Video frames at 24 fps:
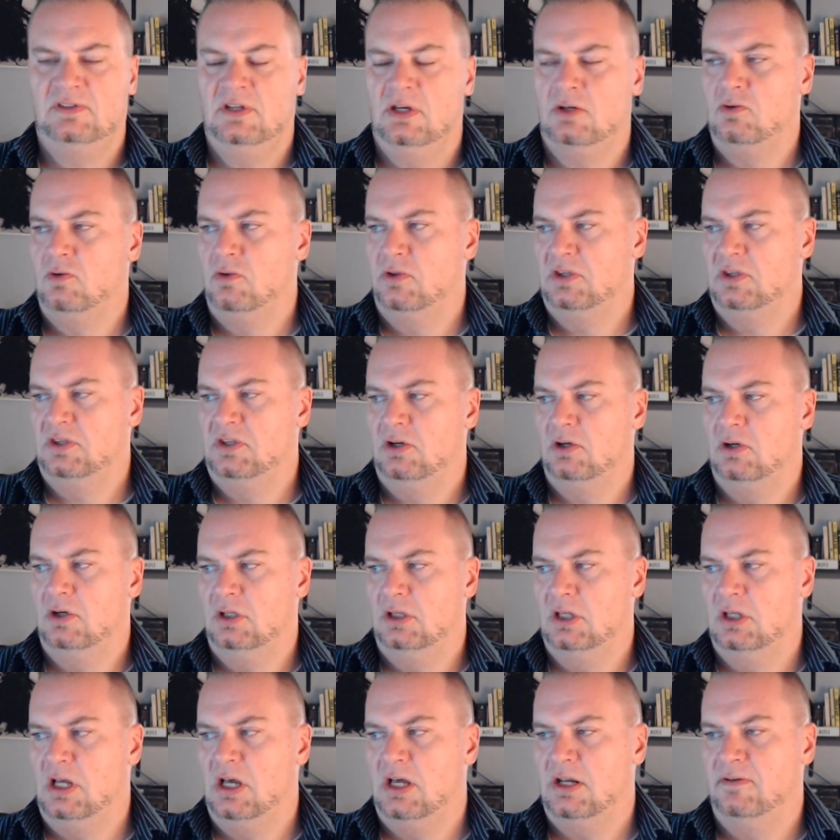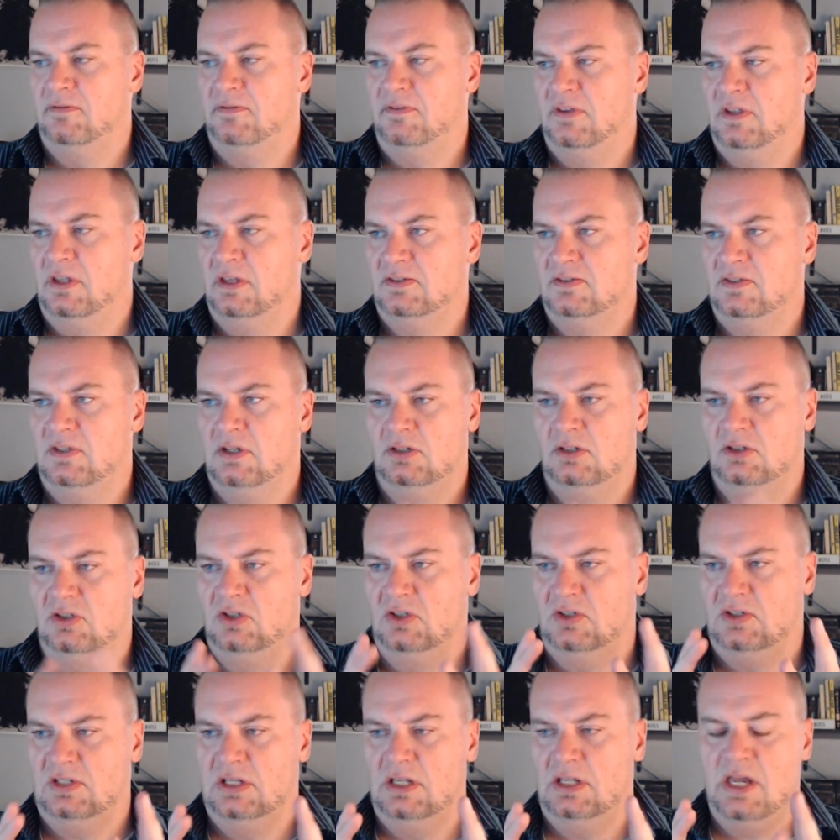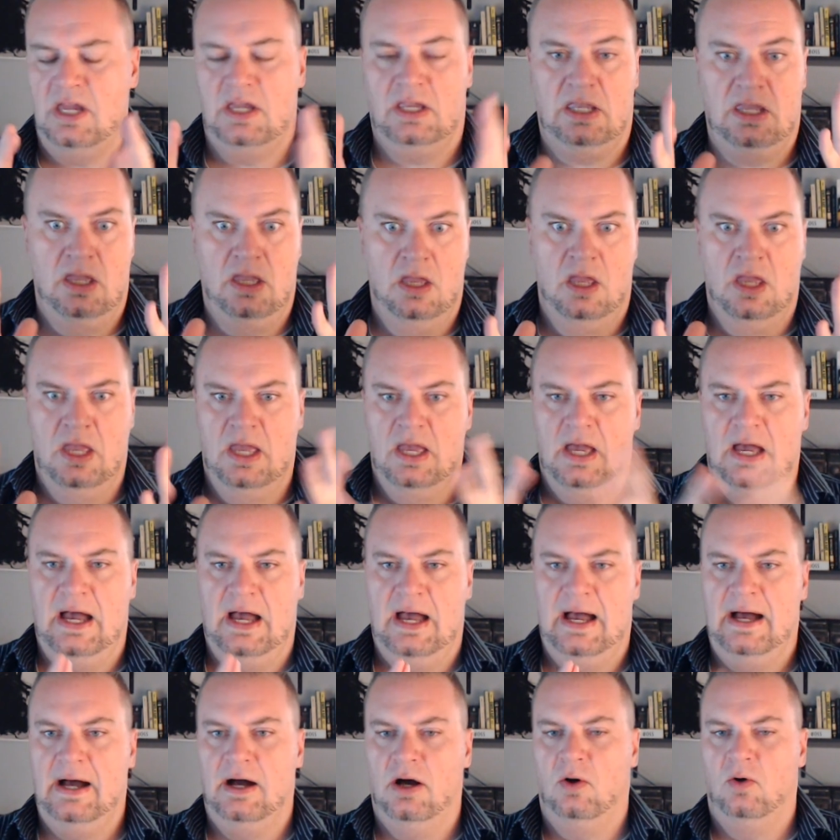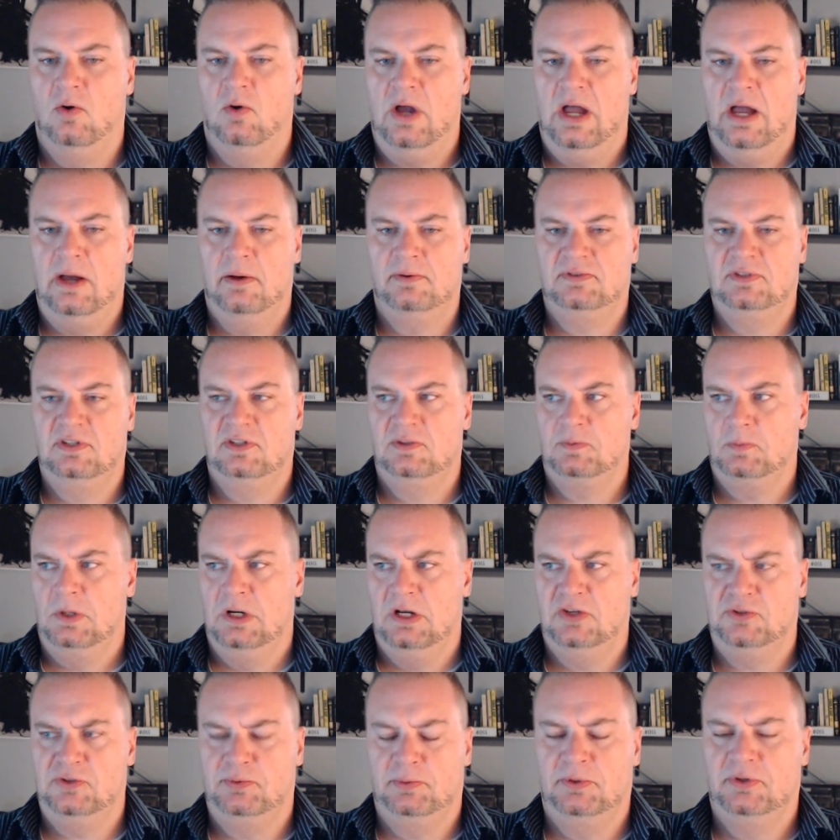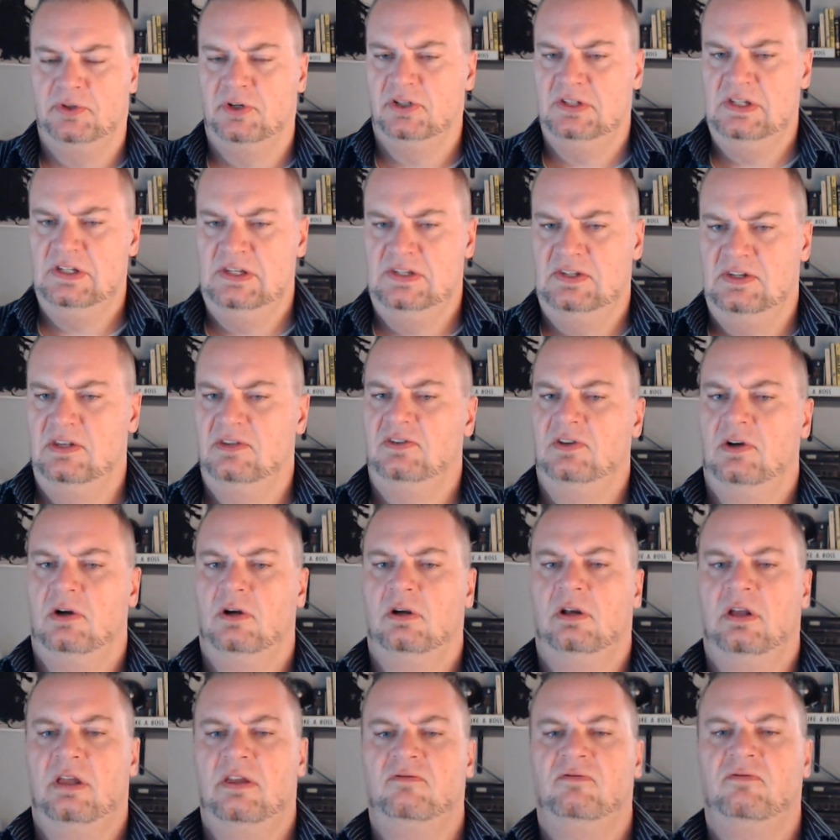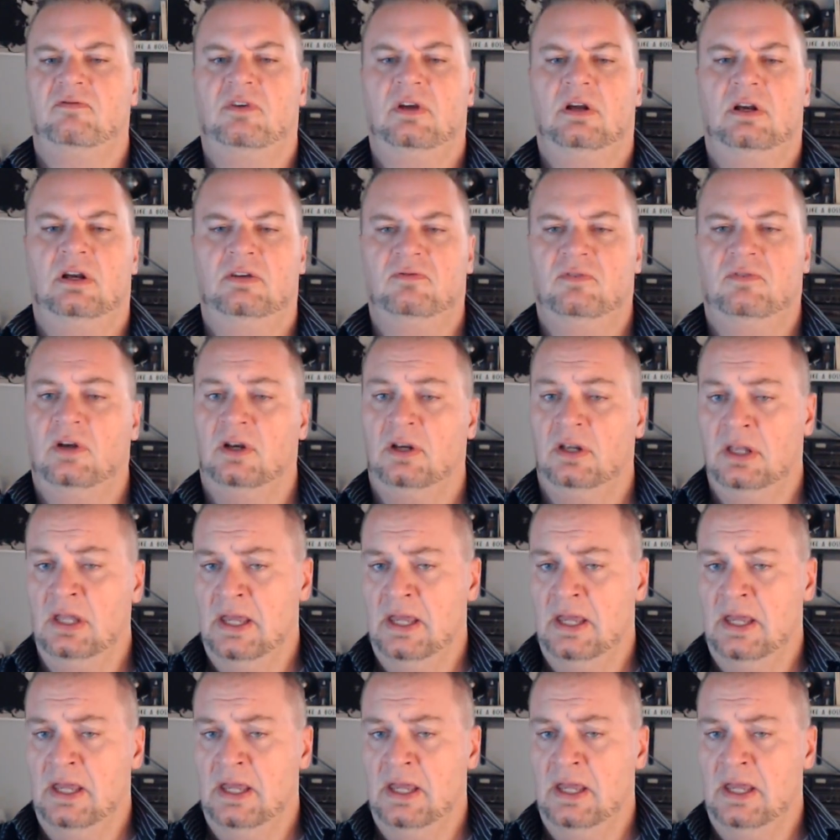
I know that there are a lot of things that it's just like, how is this possible? Narcissists are a very, very